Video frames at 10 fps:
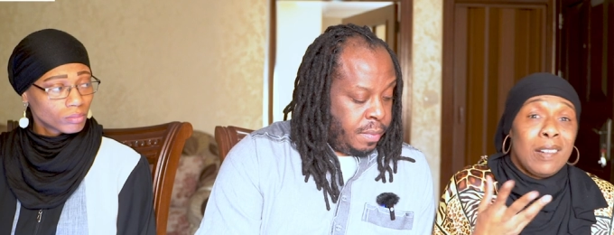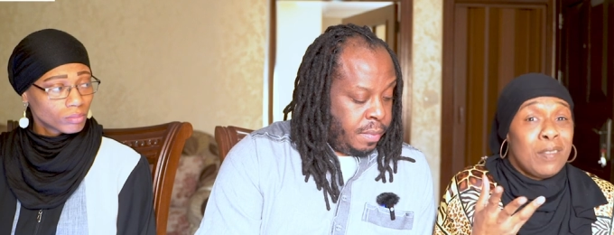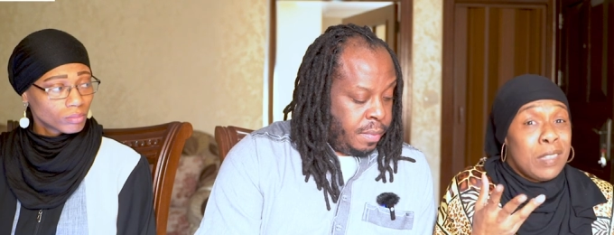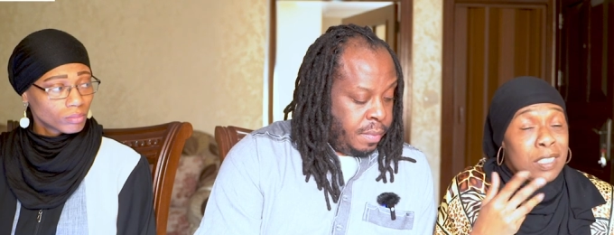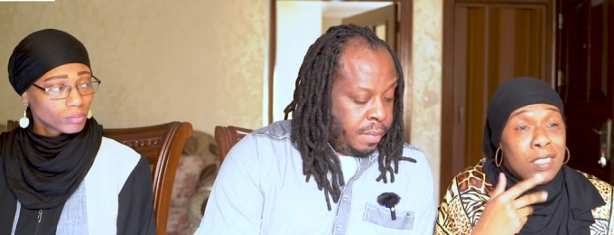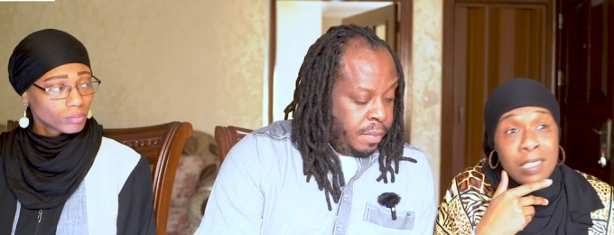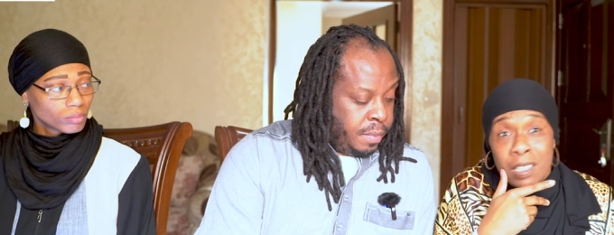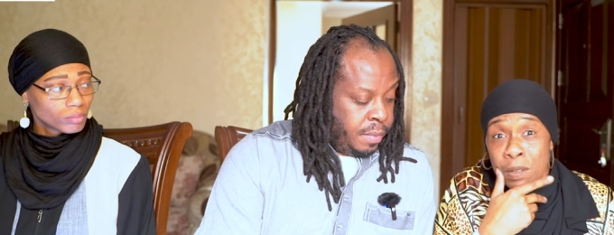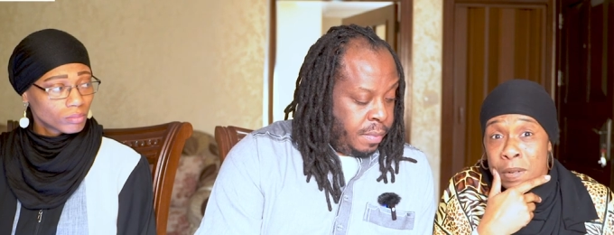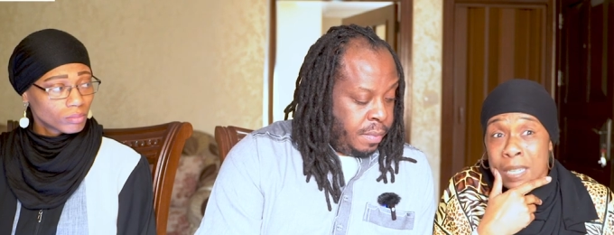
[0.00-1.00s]
Speaker 1: well, you
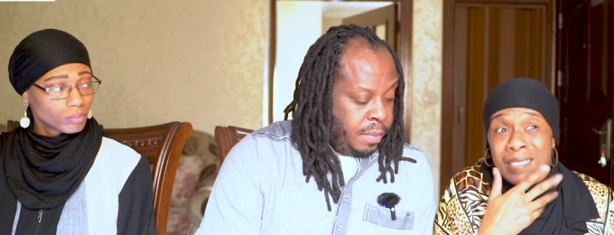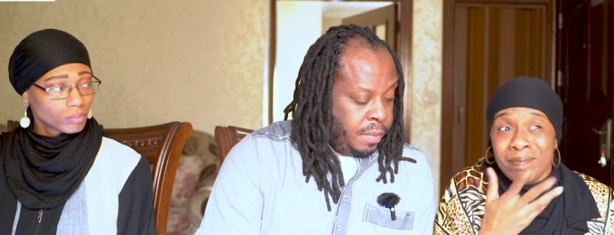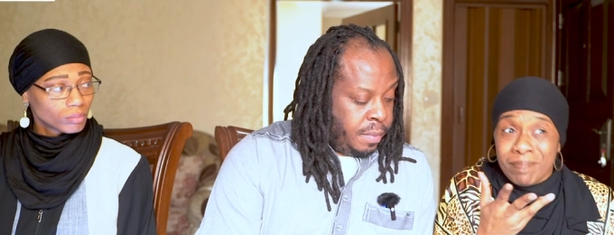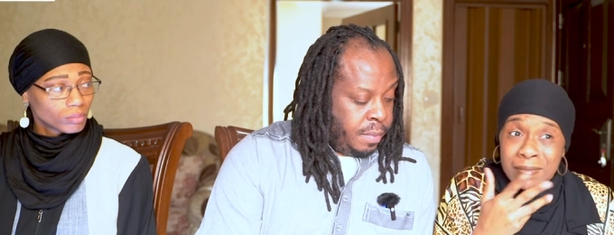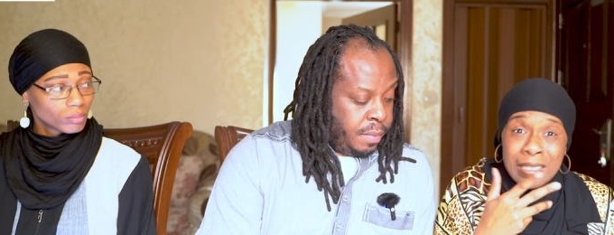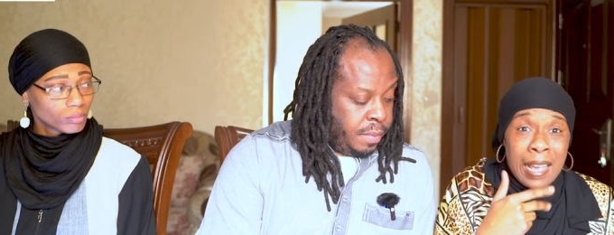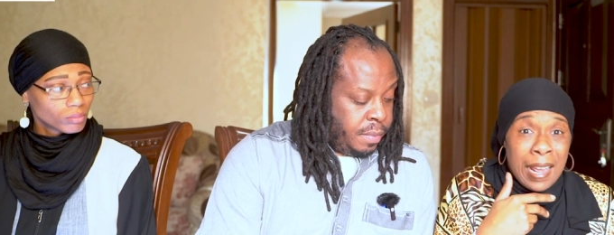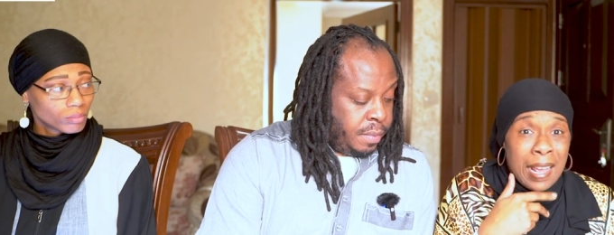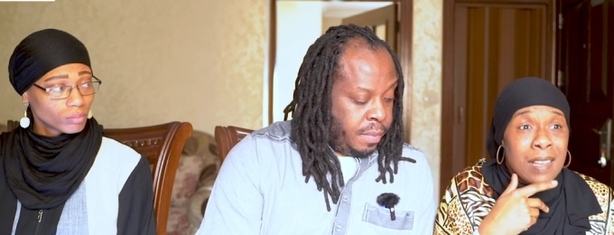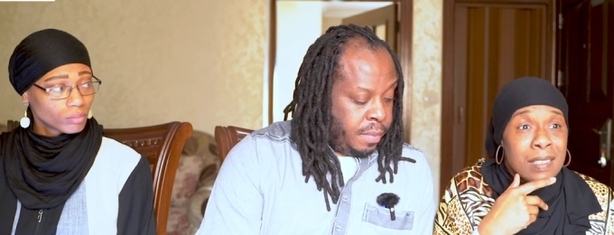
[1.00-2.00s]
know what?
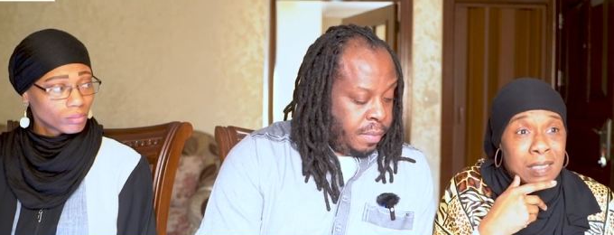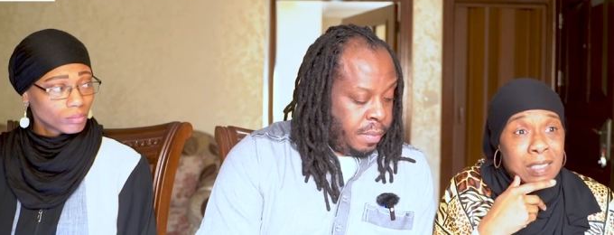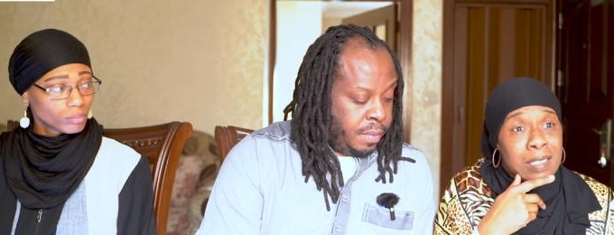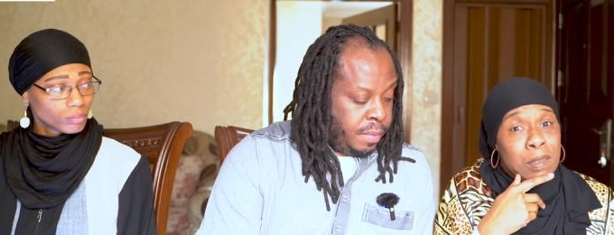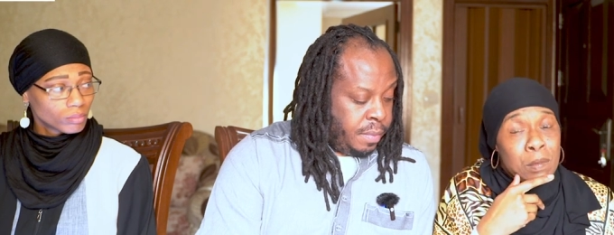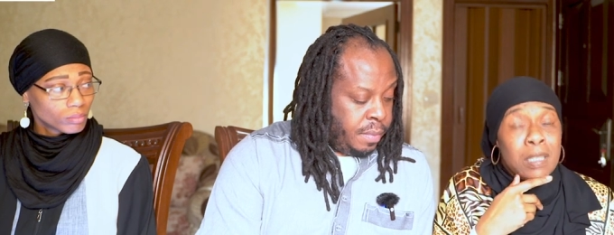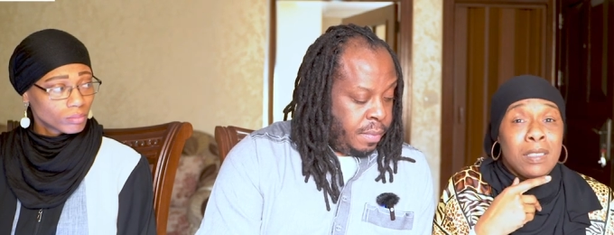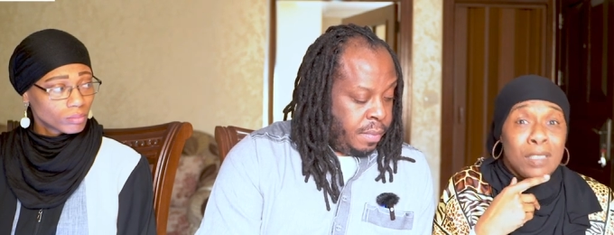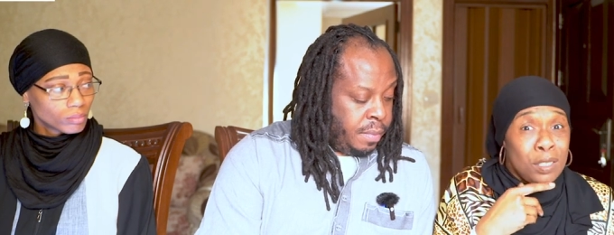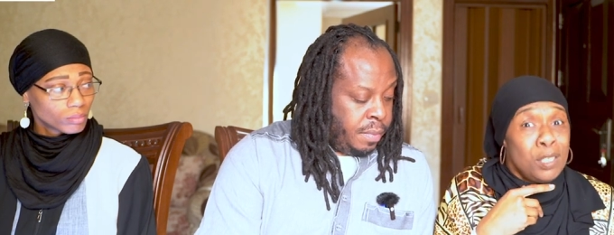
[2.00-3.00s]
That has
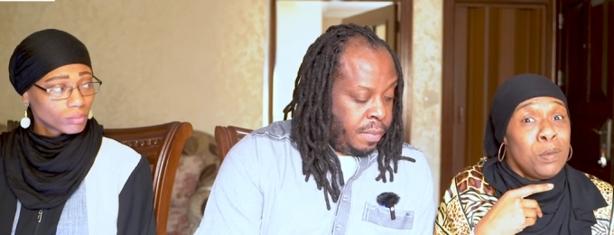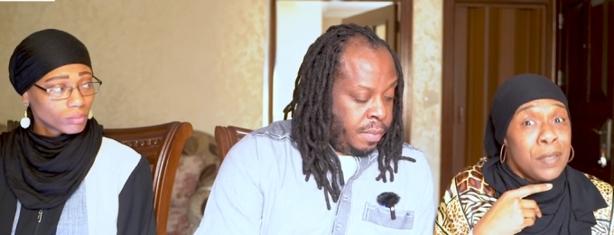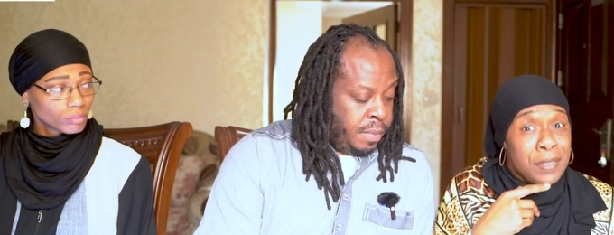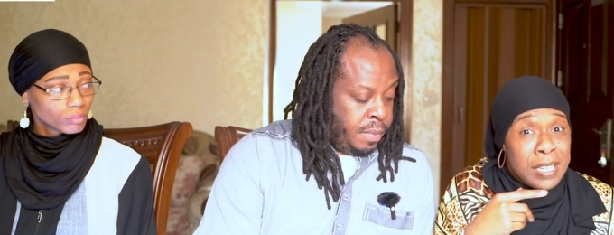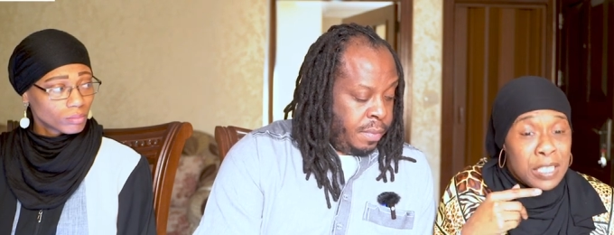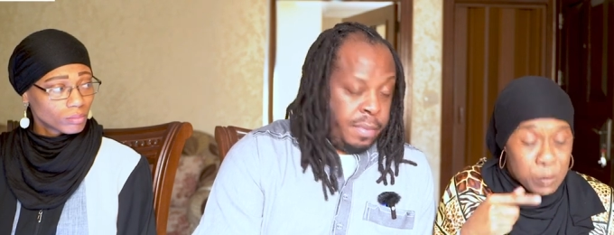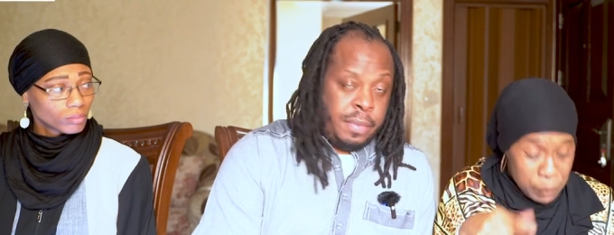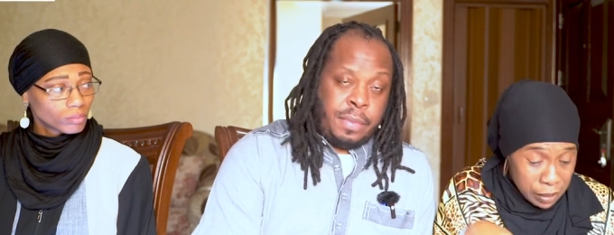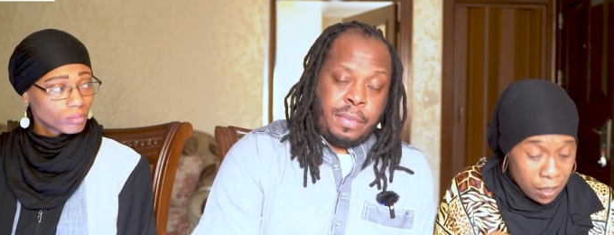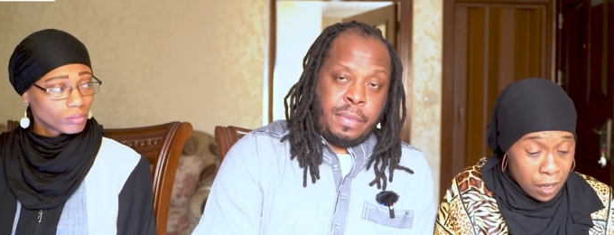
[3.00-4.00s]
somewhat to do with
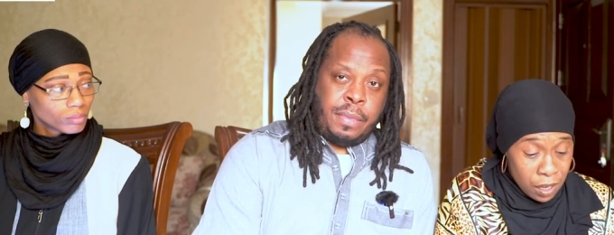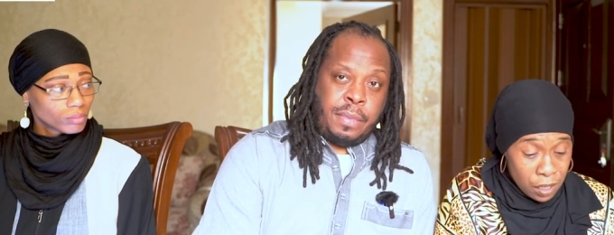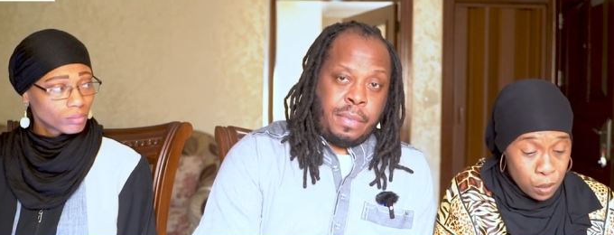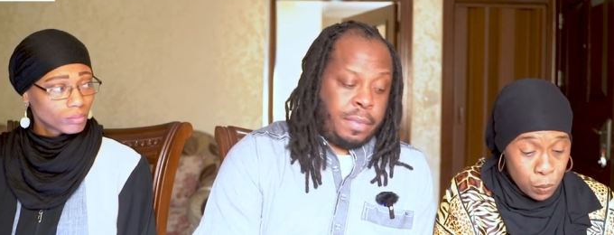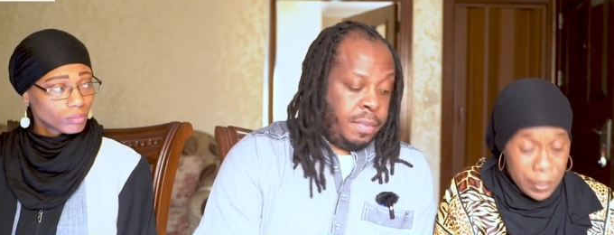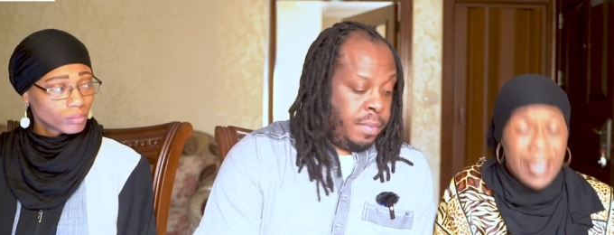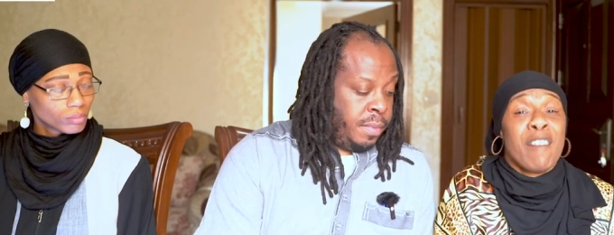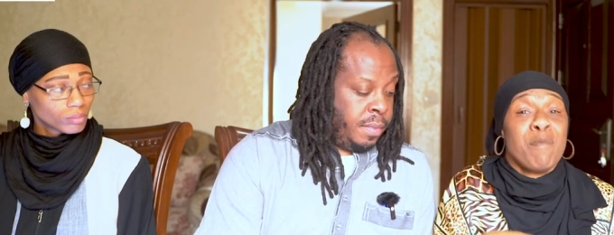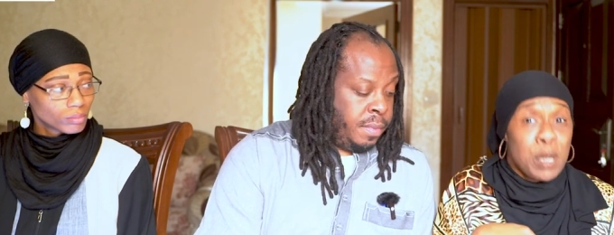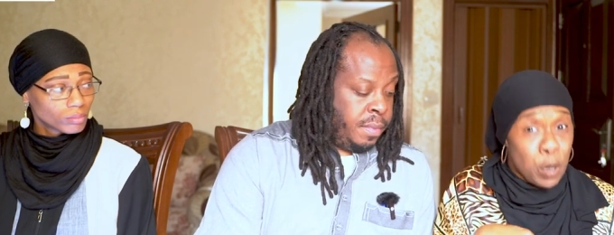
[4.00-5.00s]
us because we
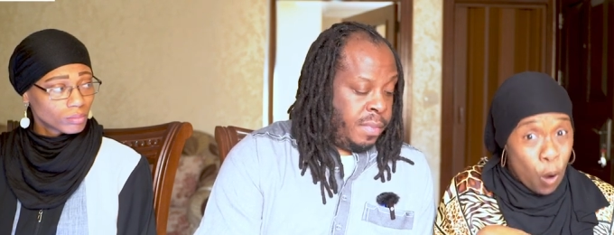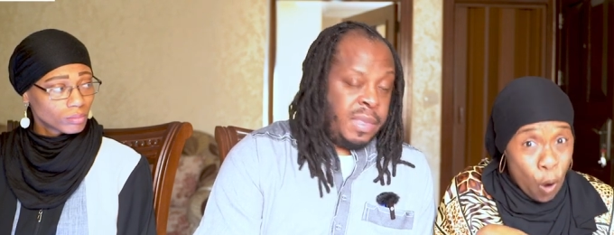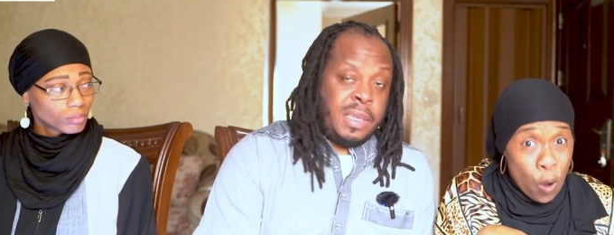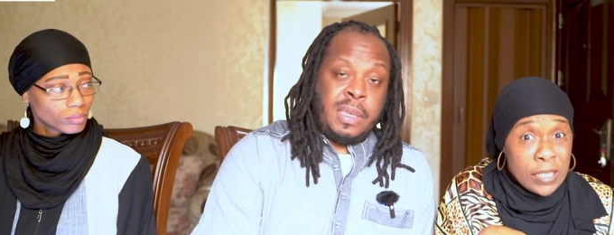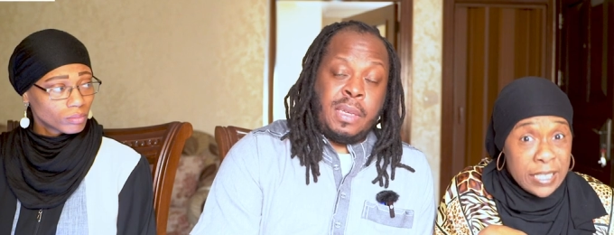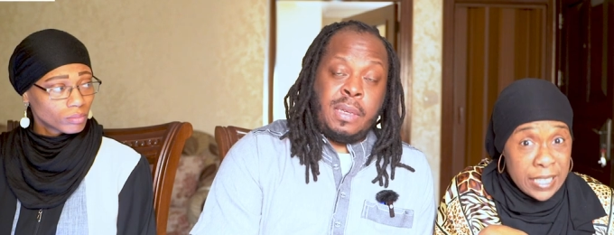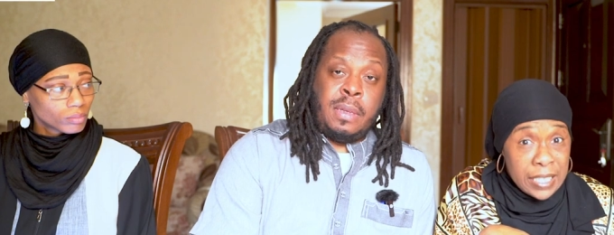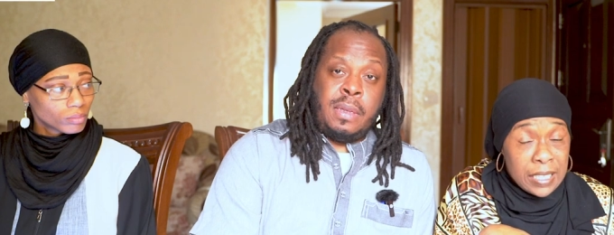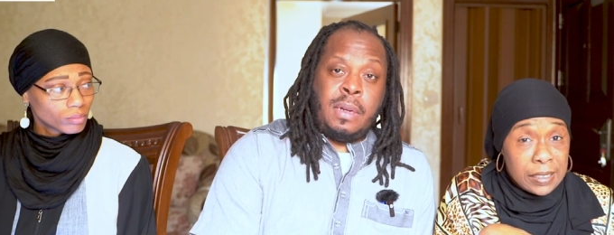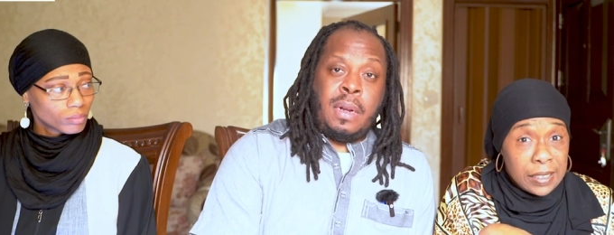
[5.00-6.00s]
have been
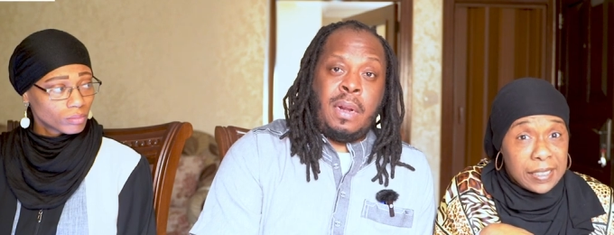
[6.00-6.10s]
haughty.